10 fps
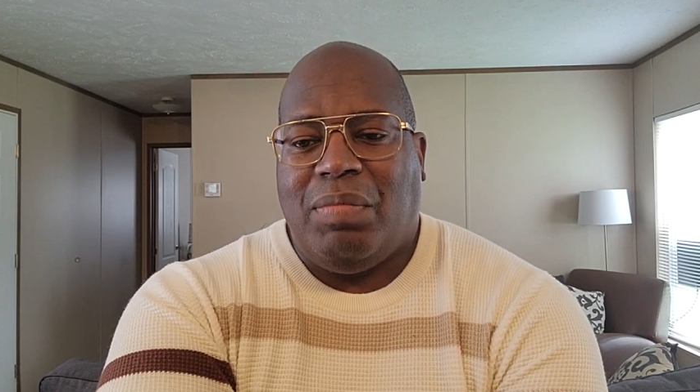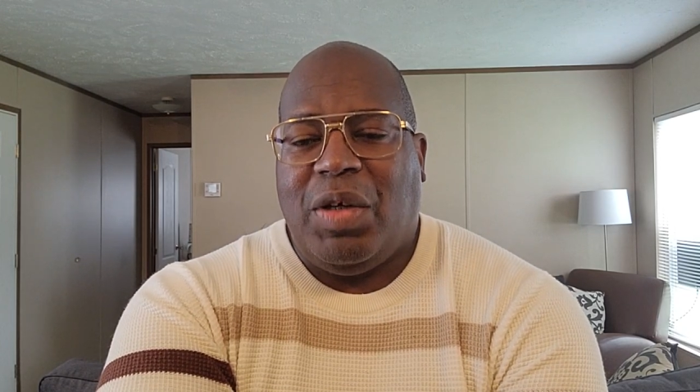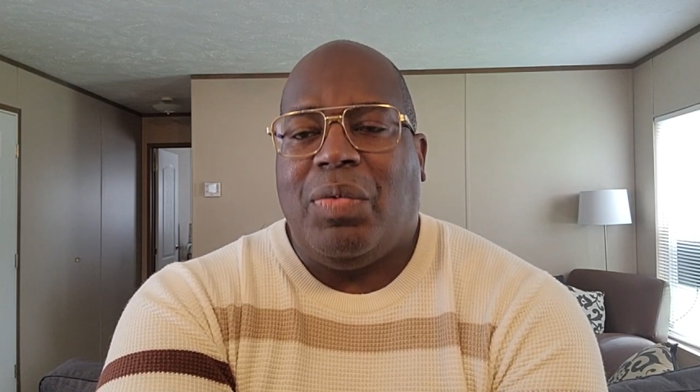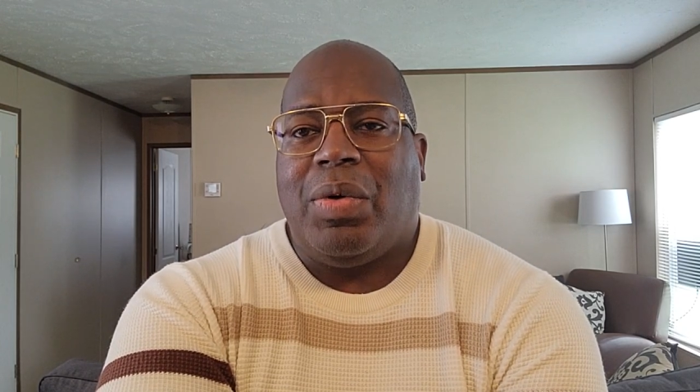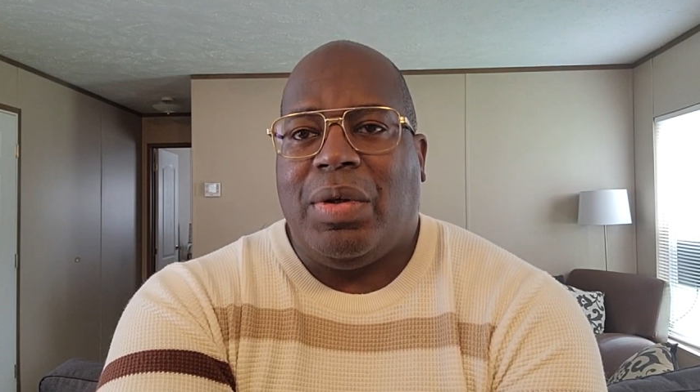
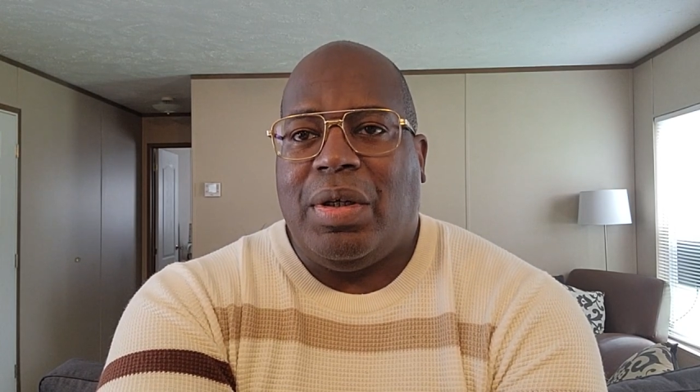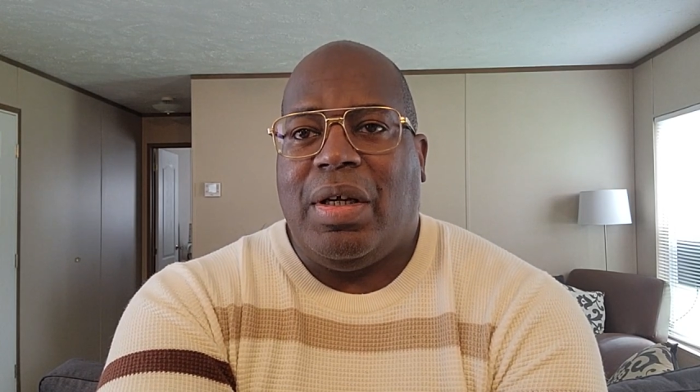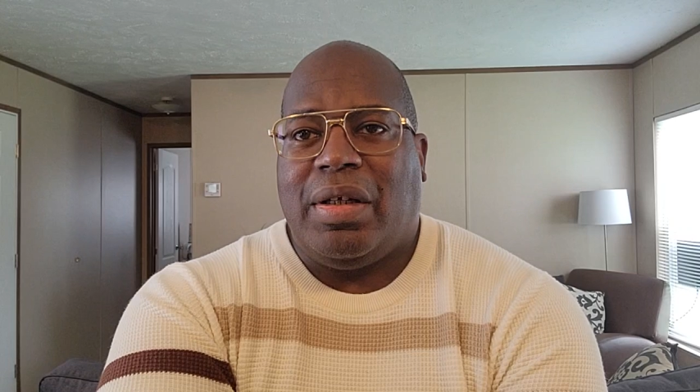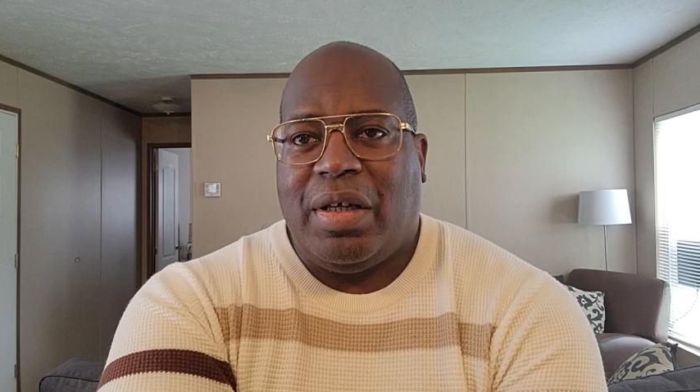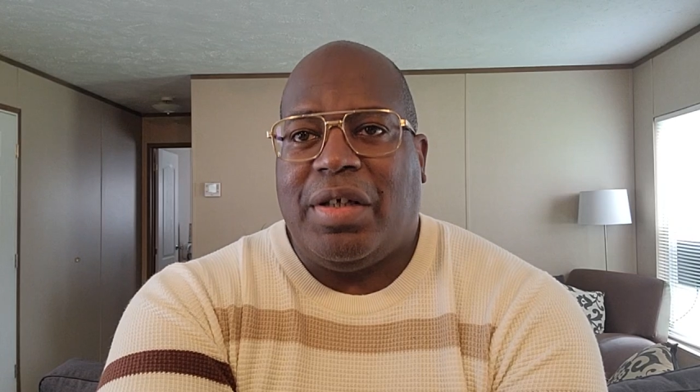he really
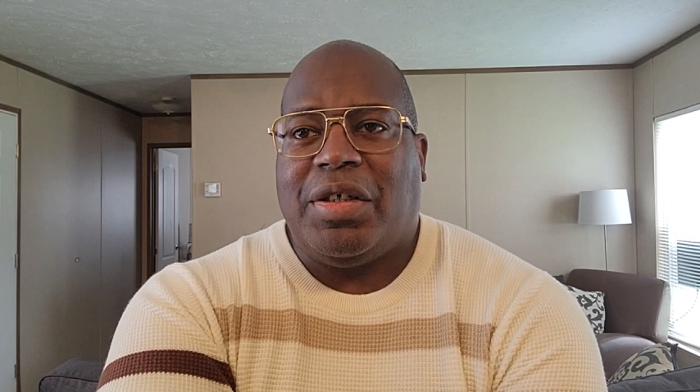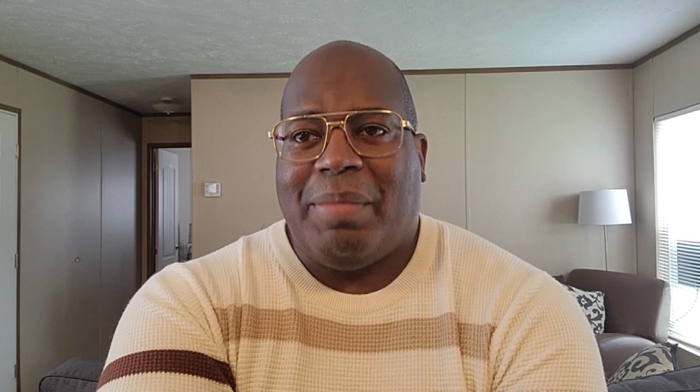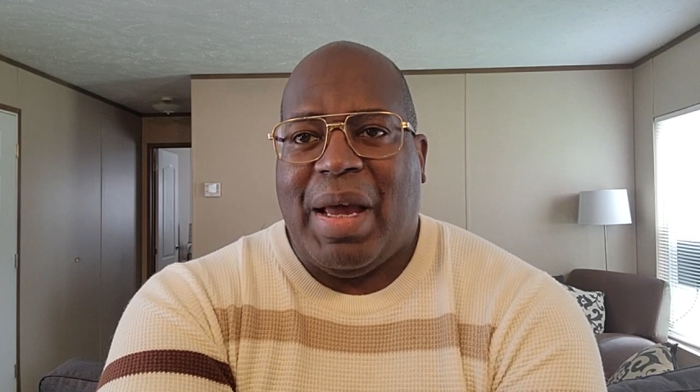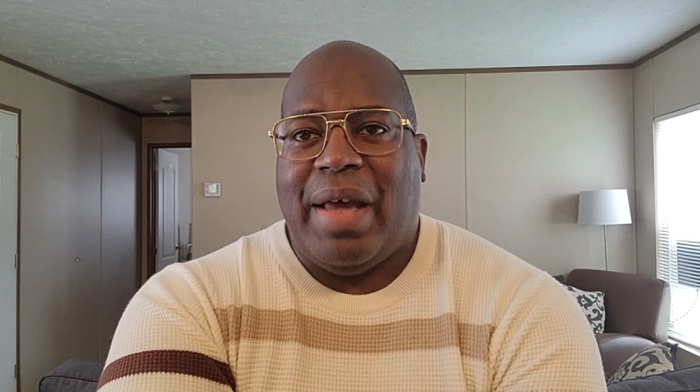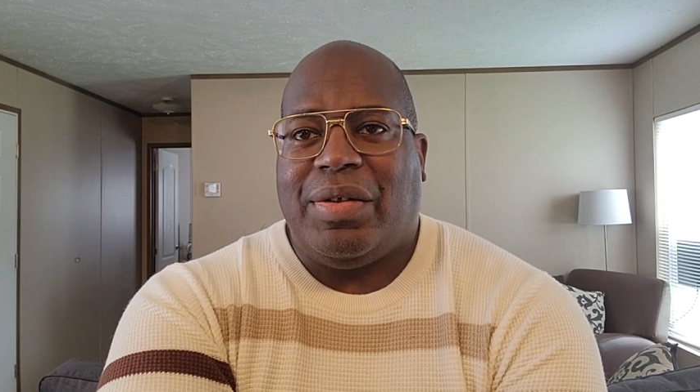did kick
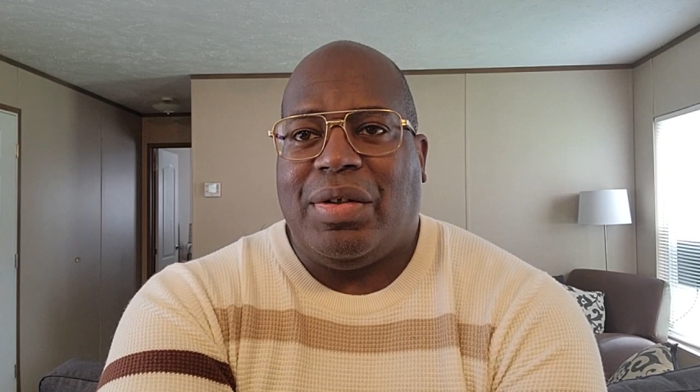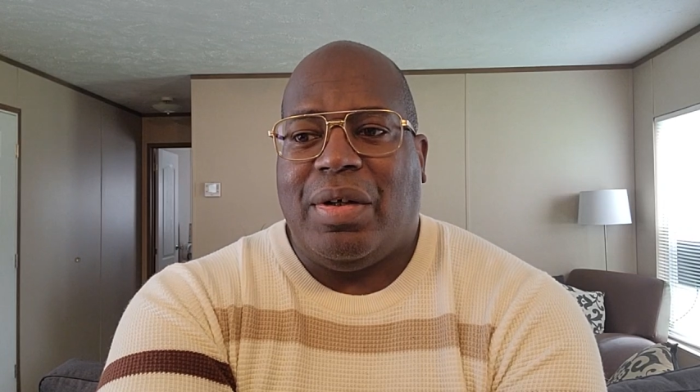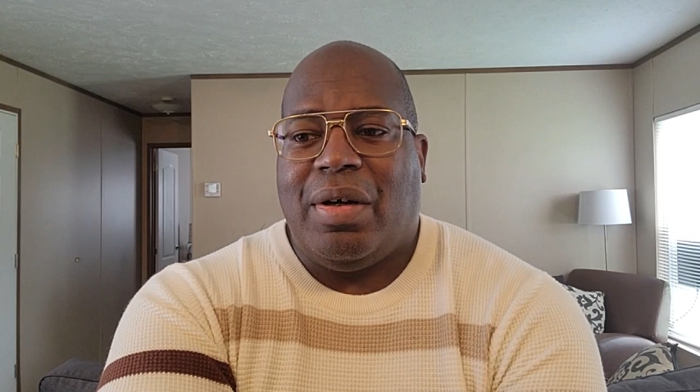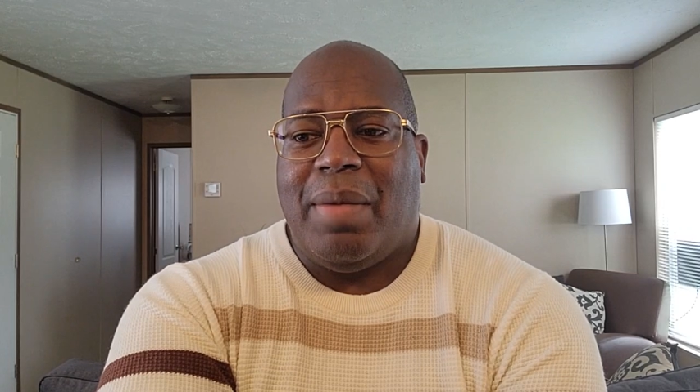some ass there.